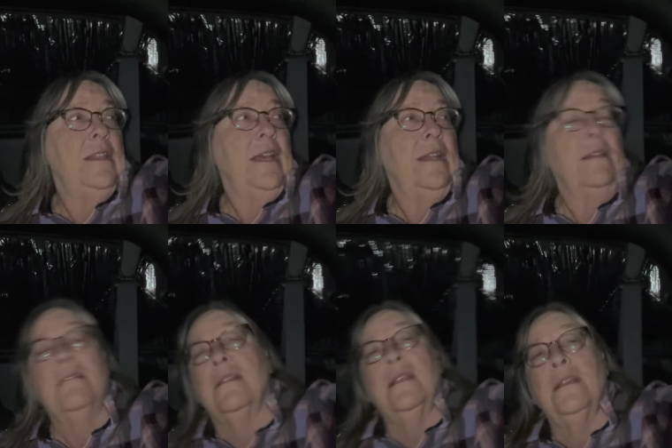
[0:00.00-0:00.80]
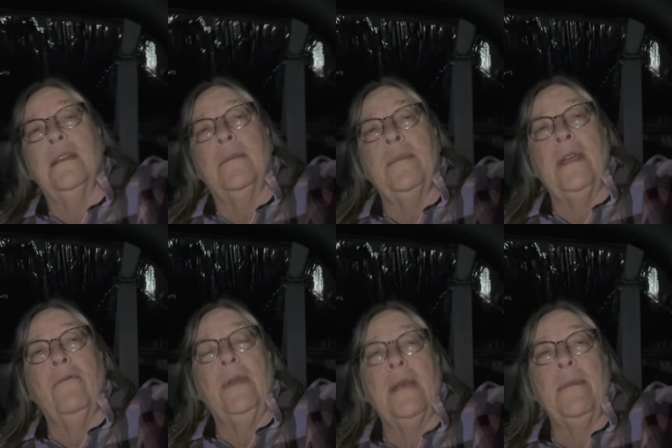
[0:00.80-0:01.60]
then I'm at,
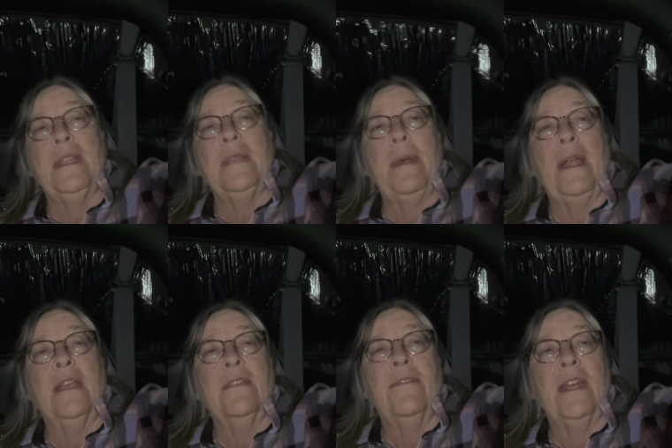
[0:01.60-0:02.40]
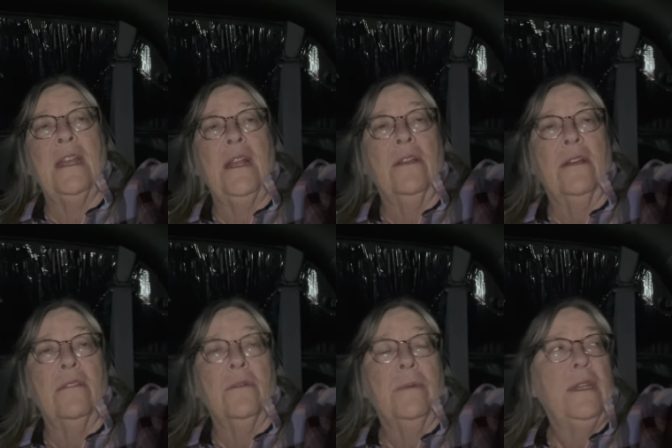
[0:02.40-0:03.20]
when I'm at the back of the van, I look out
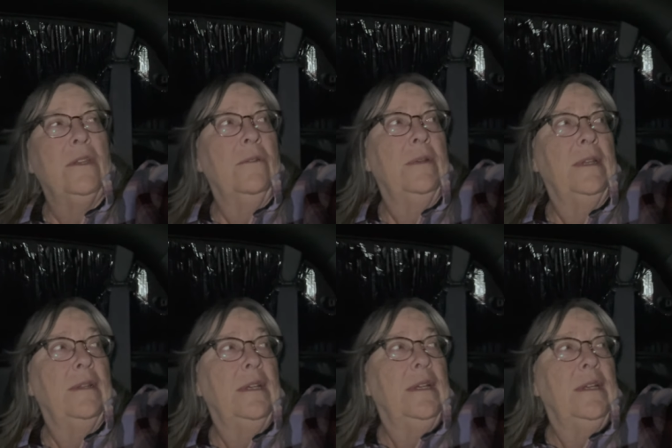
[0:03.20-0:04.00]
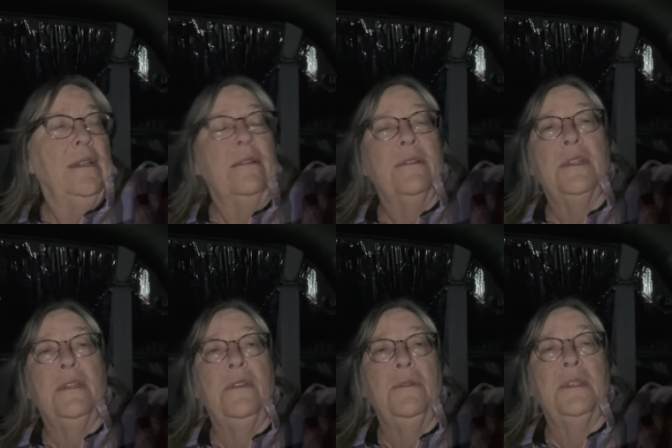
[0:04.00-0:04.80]
the window and there's a
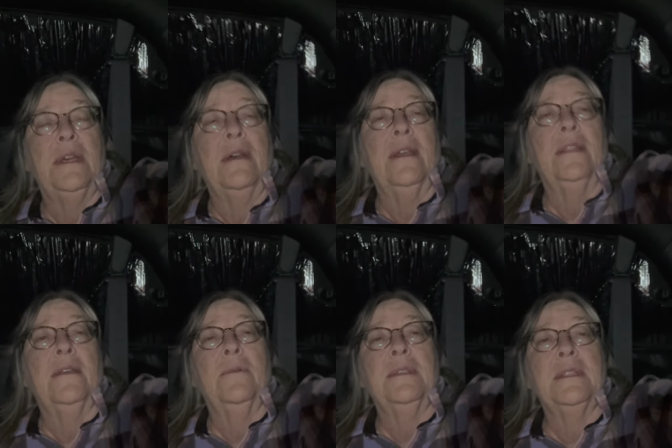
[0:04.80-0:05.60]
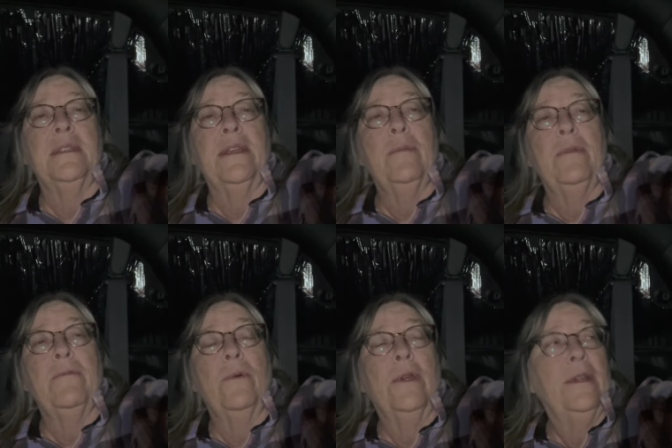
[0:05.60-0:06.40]
new sign that wasn't there
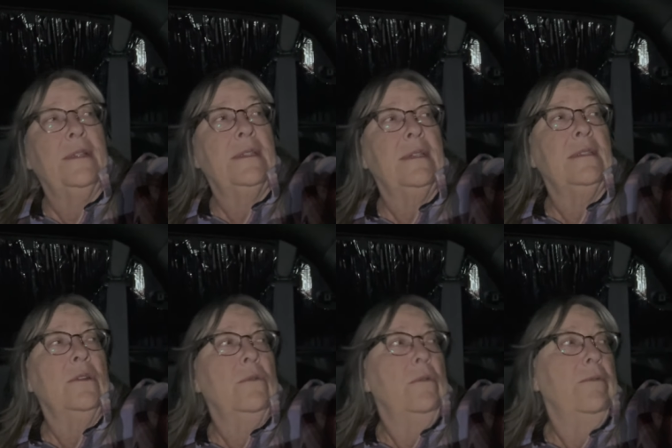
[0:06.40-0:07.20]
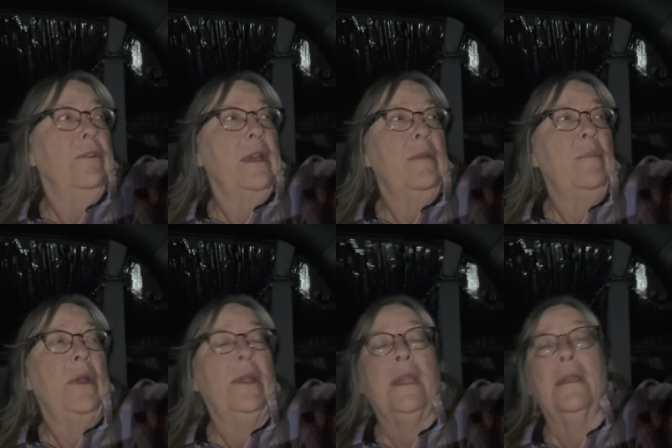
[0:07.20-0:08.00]
before. It says no overnight
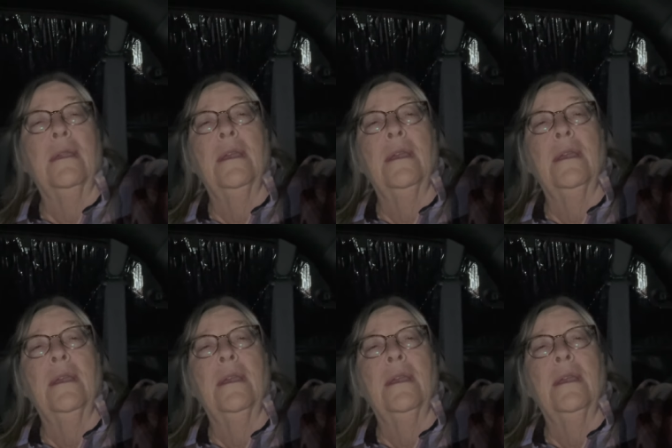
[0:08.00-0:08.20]
parking.